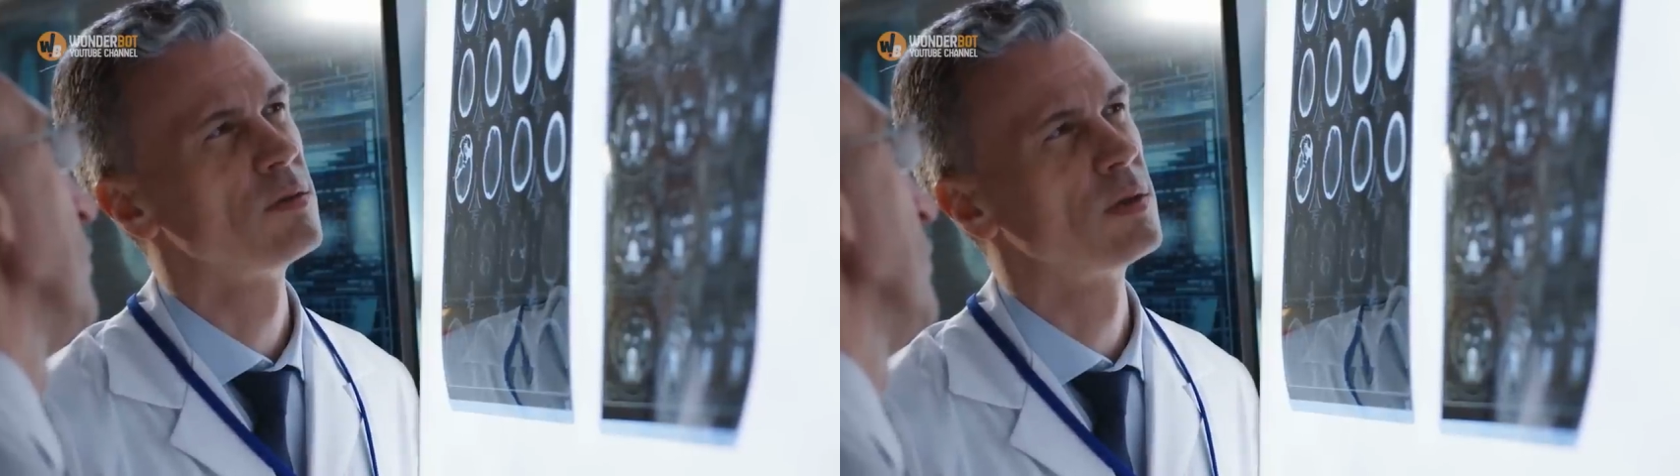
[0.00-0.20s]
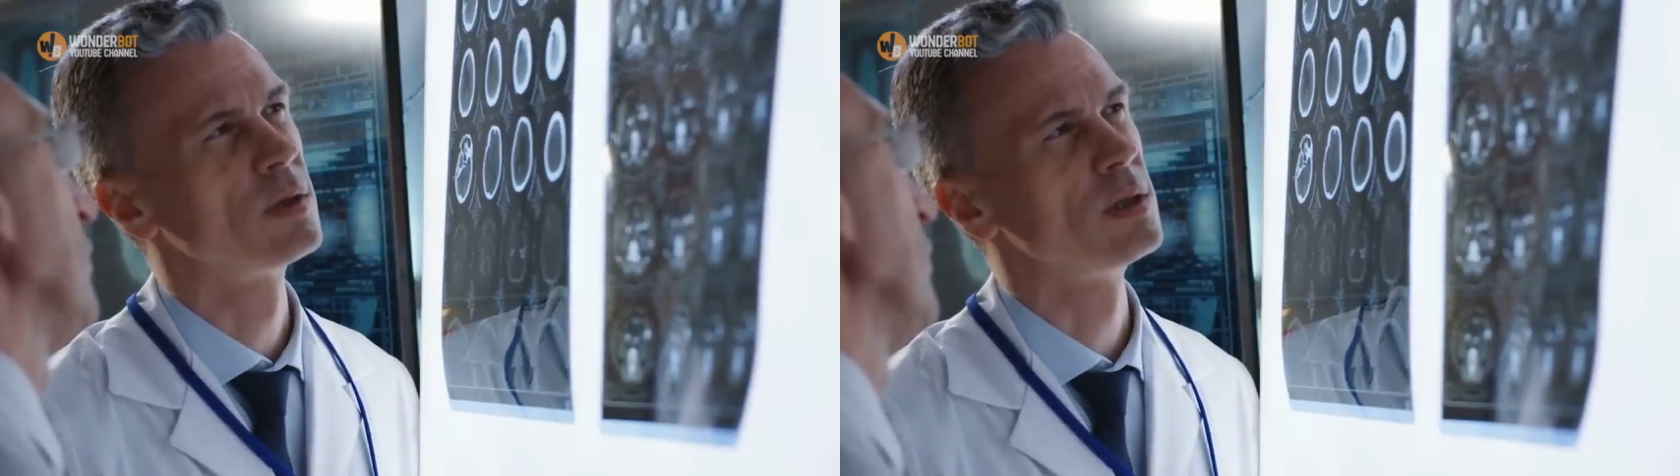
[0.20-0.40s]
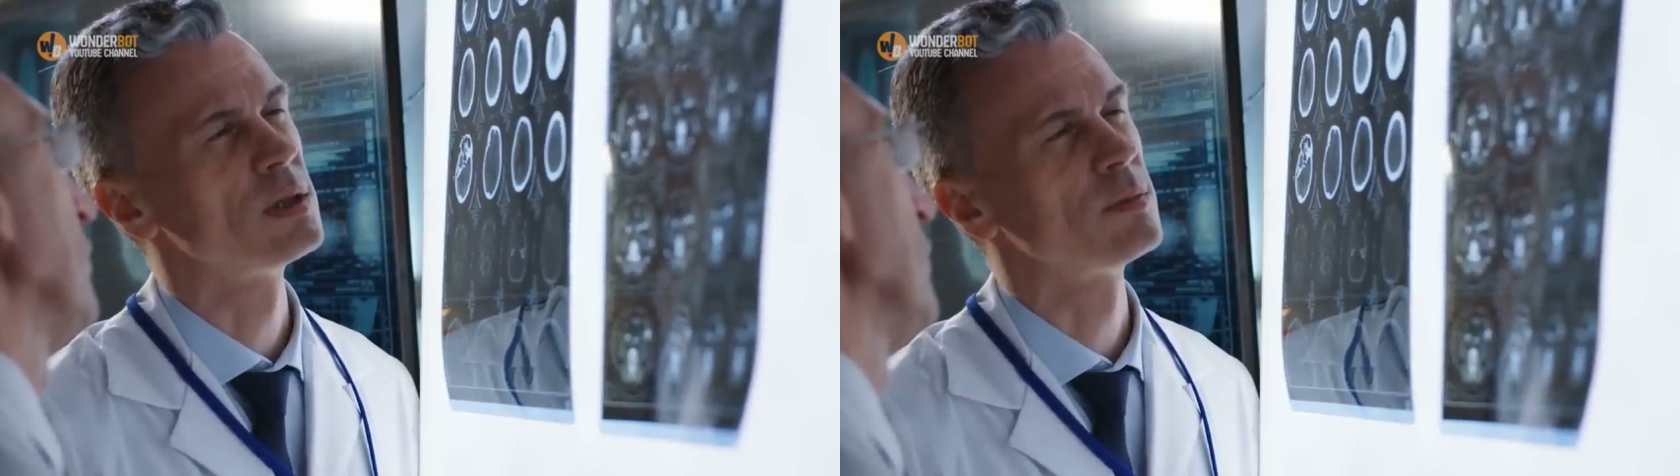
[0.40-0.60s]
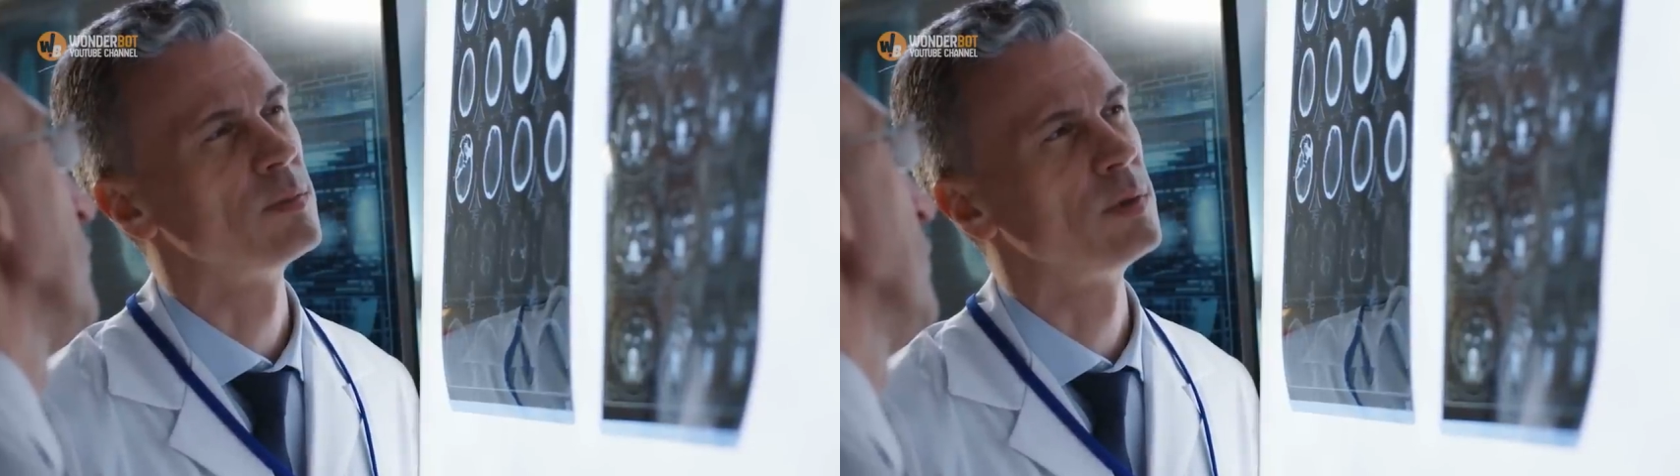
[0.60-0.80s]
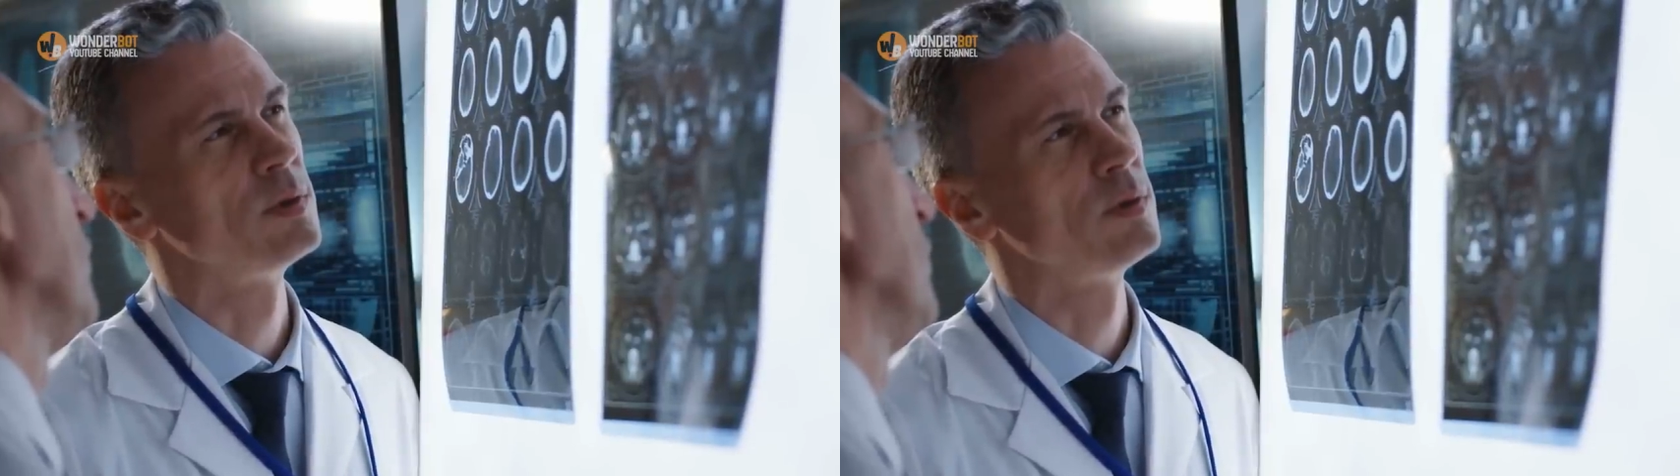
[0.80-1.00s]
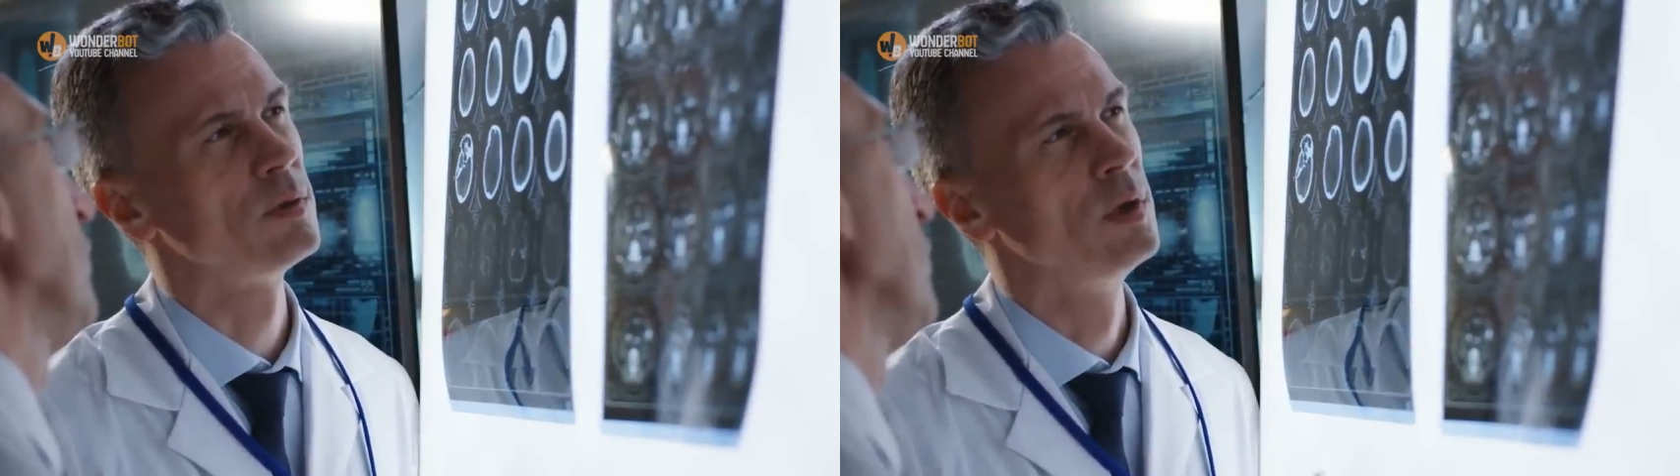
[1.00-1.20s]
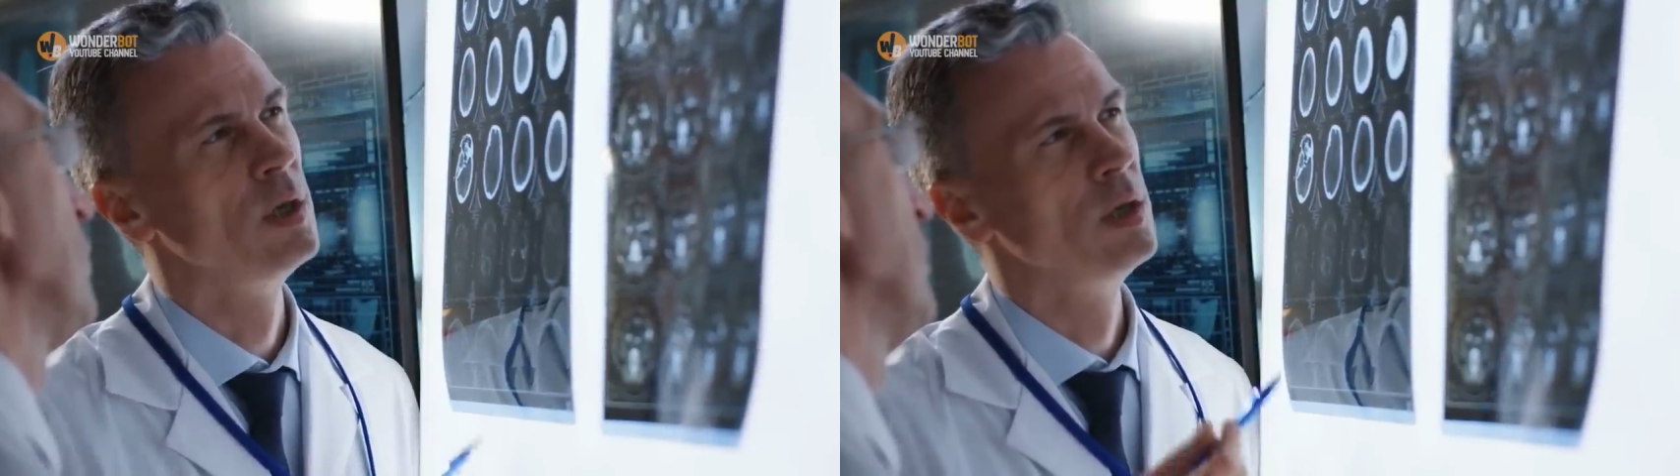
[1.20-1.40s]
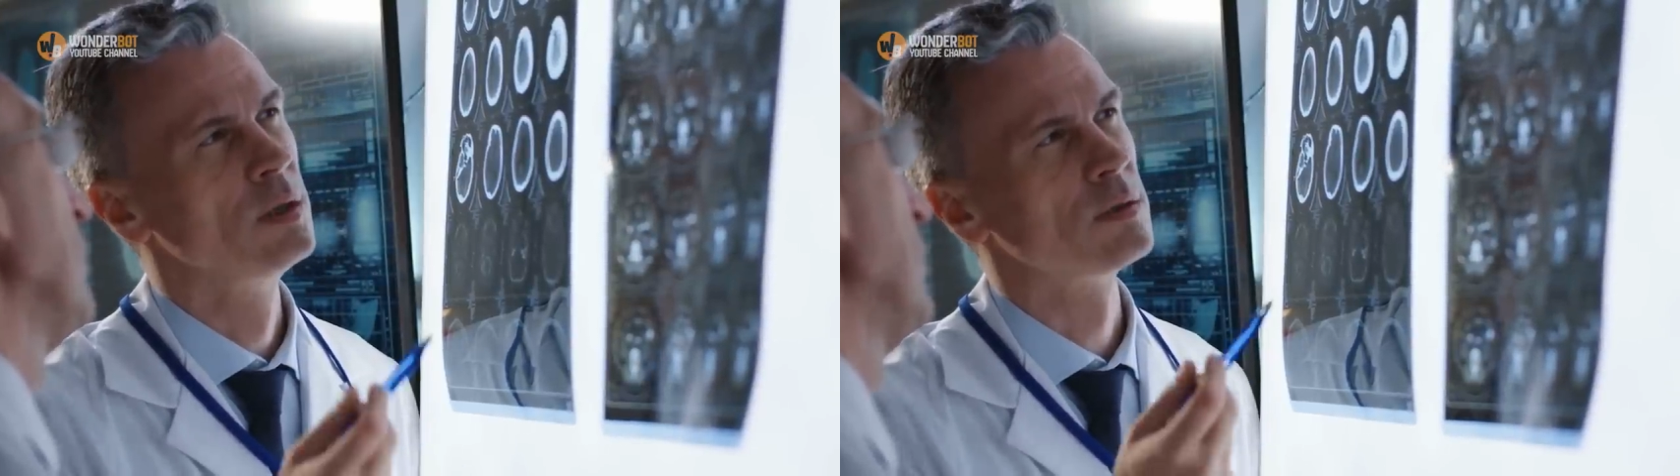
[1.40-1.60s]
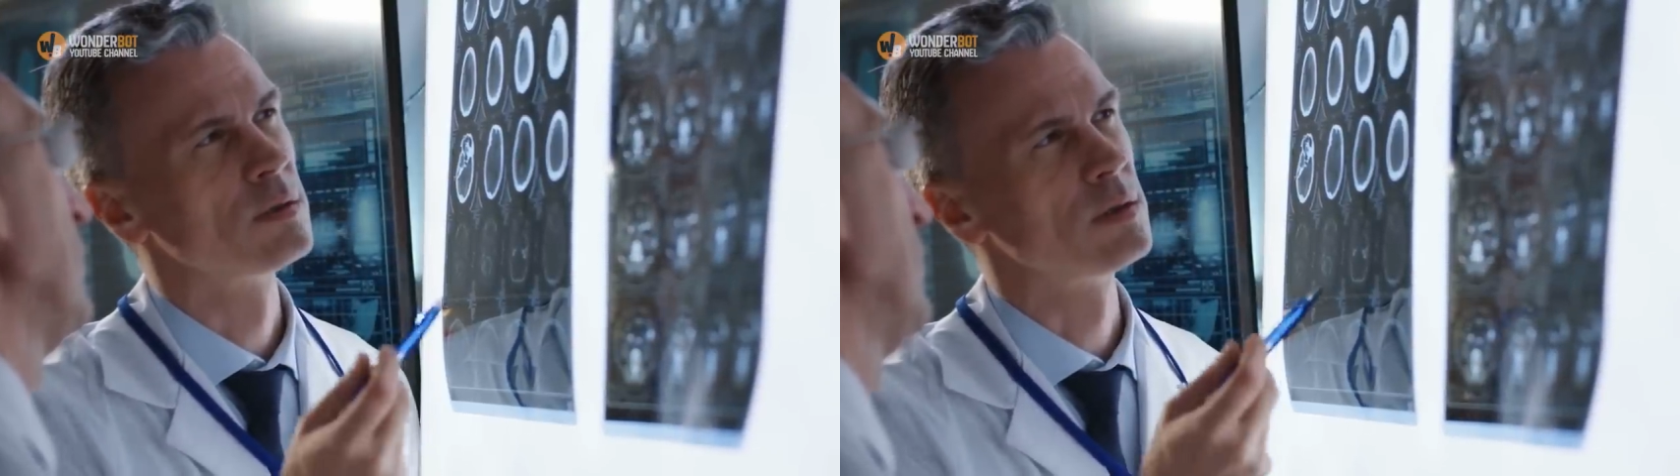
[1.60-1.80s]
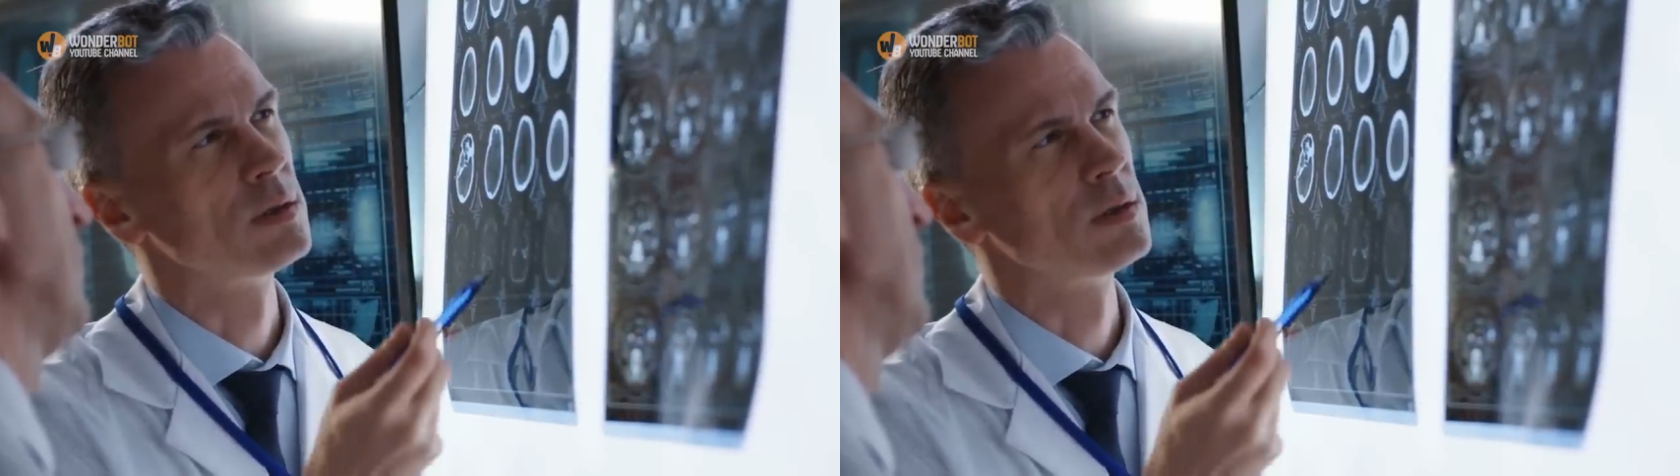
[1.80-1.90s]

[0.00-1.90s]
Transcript: and the diagnosis was not good.